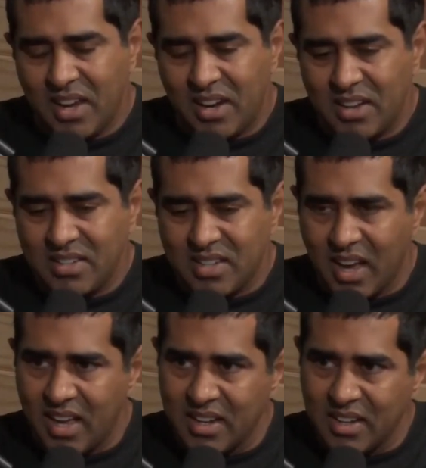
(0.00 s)
are
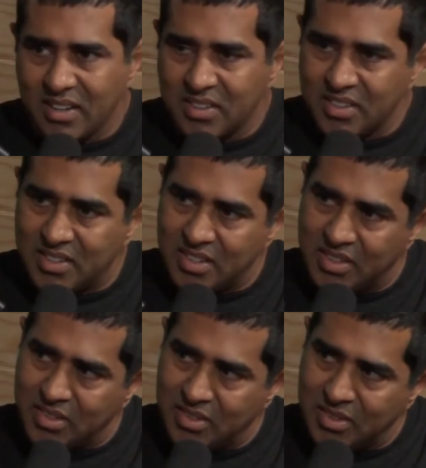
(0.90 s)
entitled
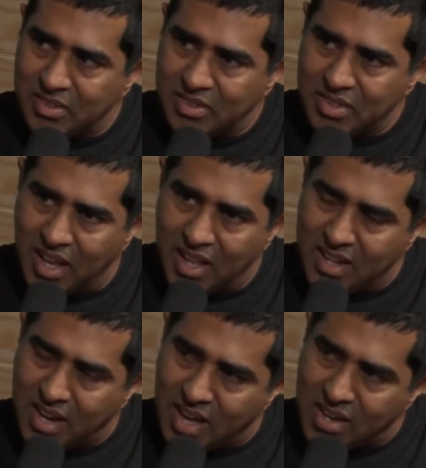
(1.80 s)
to yell
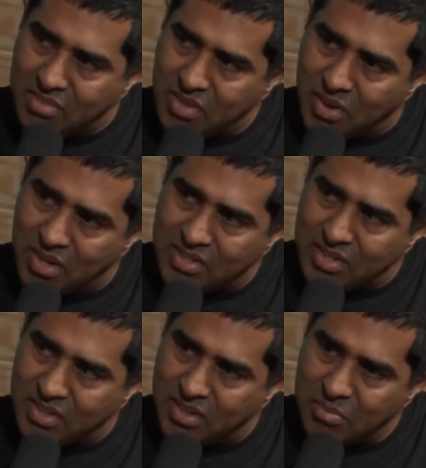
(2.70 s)
it out if they want
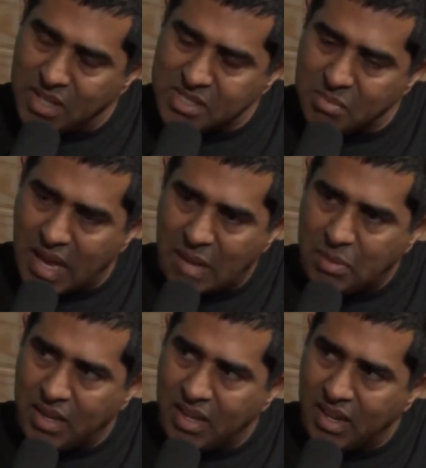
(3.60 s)
to. It makes them happy.